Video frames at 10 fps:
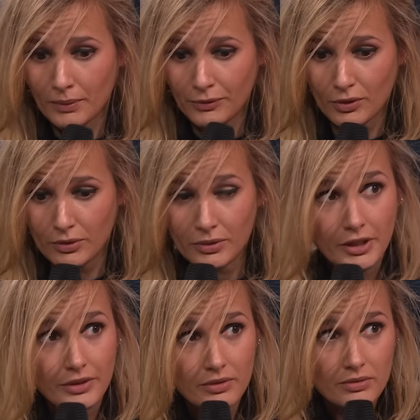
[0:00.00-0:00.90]

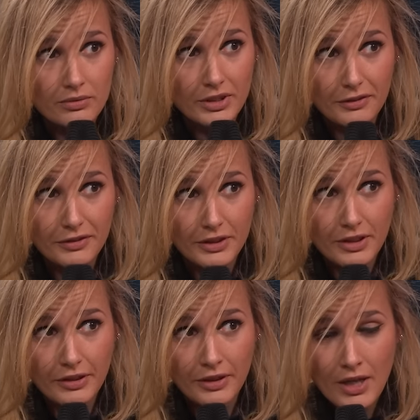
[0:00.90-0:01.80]
Absolutely,
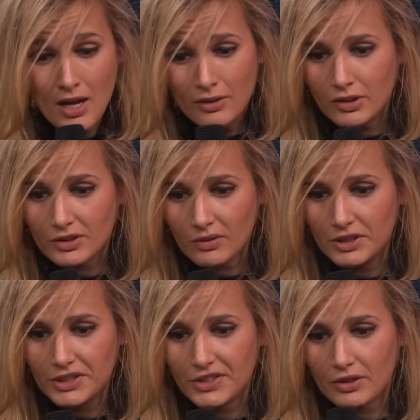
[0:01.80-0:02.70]
definitely. Not
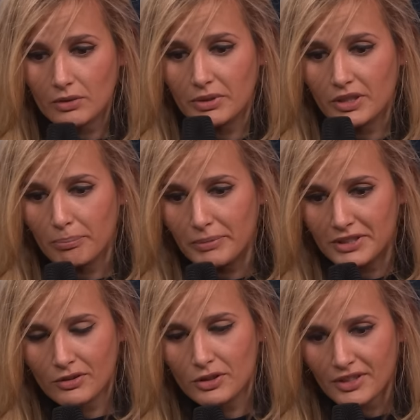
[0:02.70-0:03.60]
only is there a big
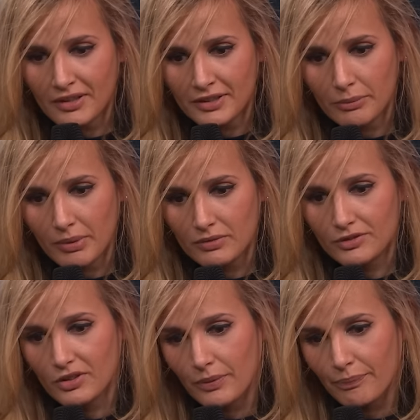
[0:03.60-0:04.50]
misunderstanding
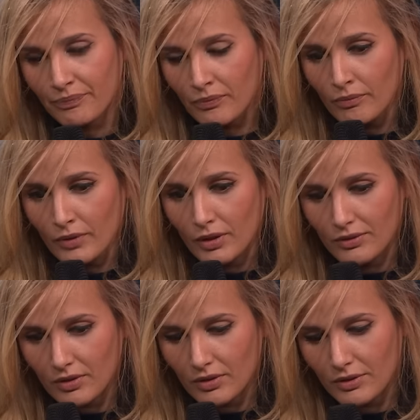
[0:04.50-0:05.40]
about um,
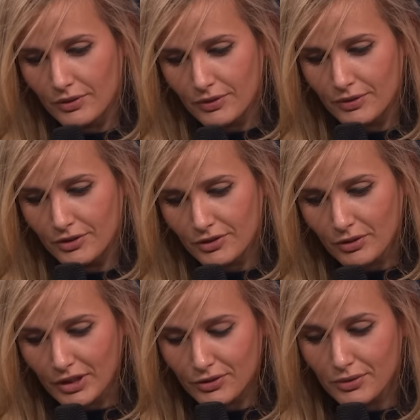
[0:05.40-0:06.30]
the, the, the, this
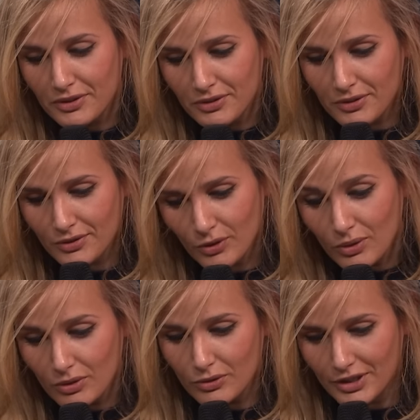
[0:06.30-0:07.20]
gratuitous, so
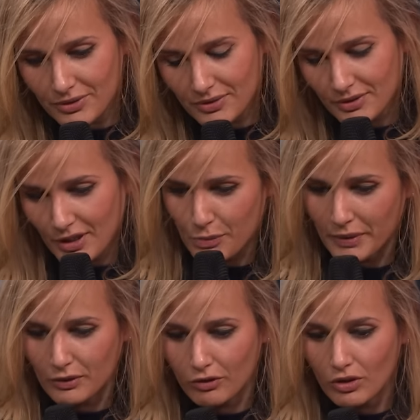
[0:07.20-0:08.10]
called gratuitous
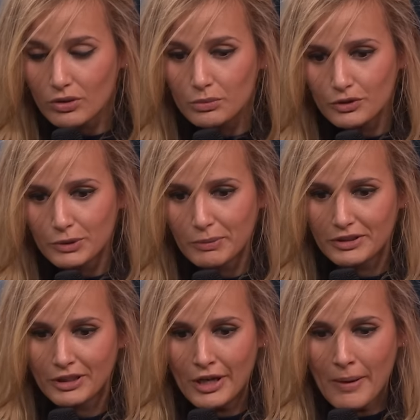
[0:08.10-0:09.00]
aspect of horror movies,
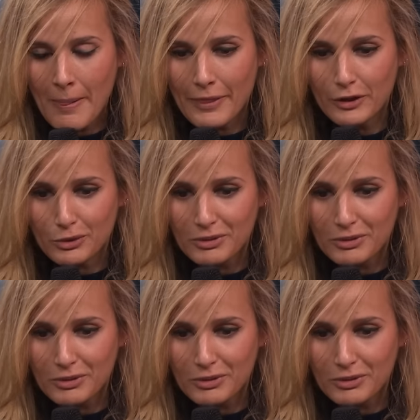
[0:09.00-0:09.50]
but there's a